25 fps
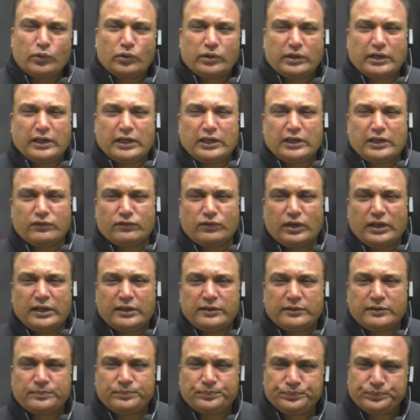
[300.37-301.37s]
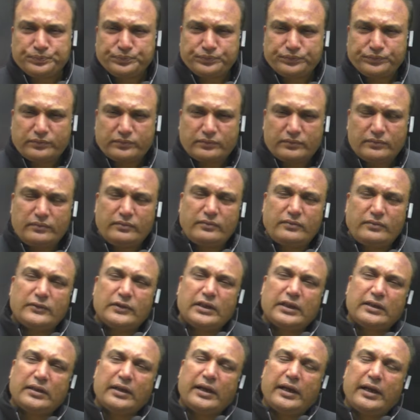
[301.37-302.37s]
as well as,
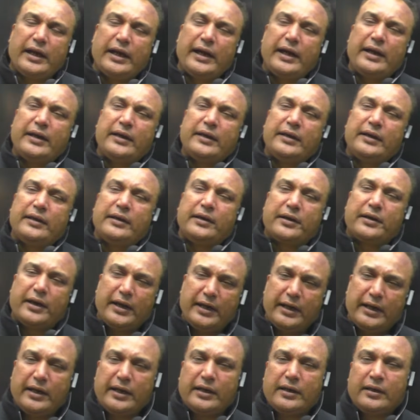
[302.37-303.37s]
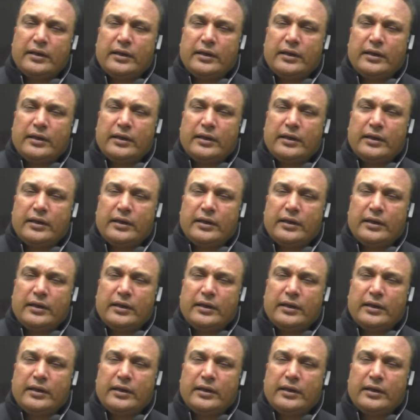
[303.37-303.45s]
and trader.